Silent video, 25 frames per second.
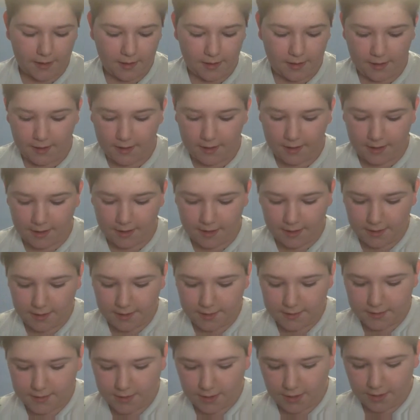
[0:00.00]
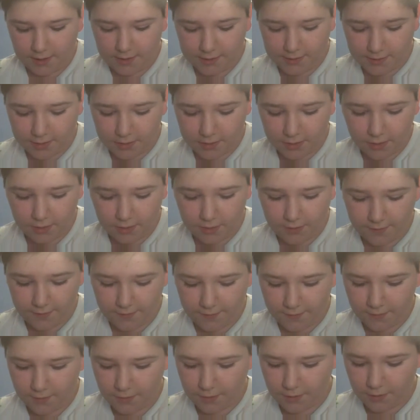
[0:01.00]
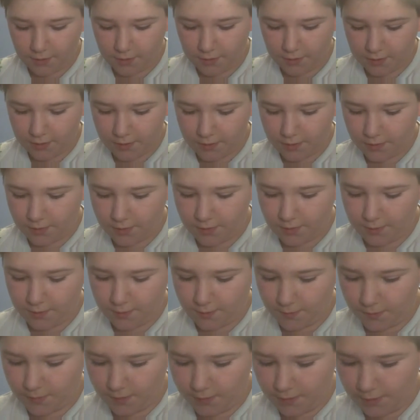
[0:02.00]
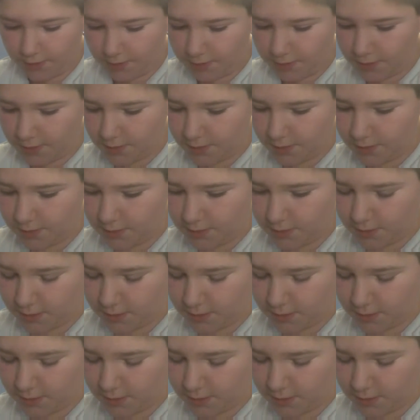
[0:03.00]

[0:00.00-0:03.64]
So let's look for another one.